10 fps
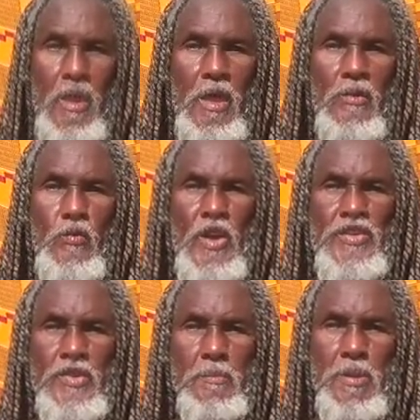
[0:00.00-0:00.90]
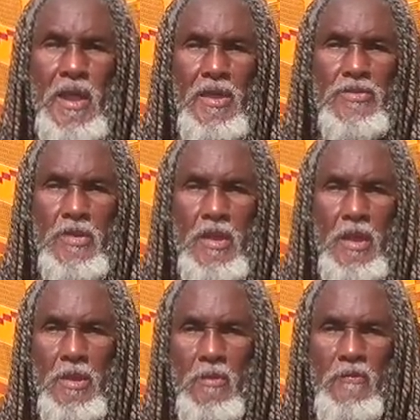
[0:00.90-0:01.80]
if we should place an
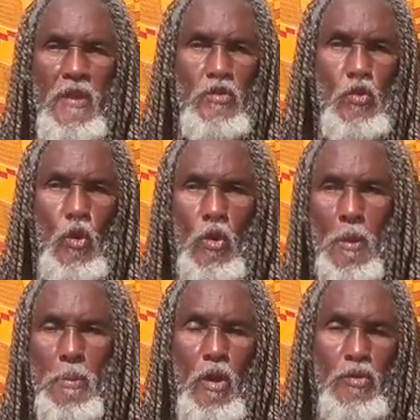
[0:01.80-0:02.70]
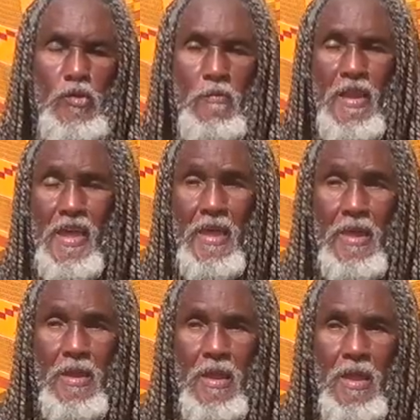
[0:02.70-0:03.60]
individual on a parcel of land,